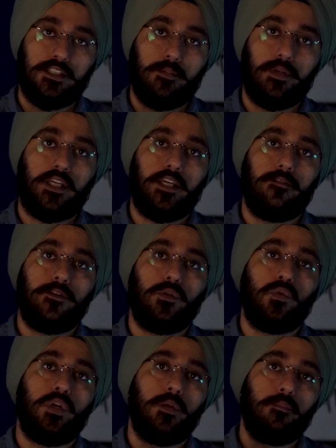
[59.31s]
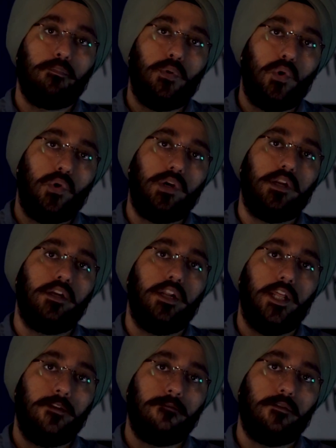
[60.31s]
let me give you important
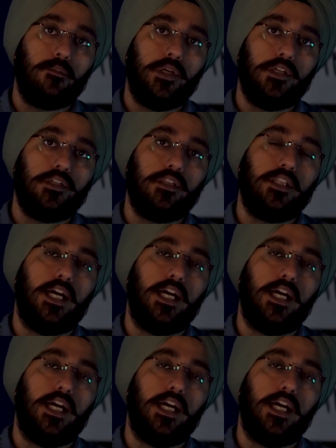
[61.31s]
information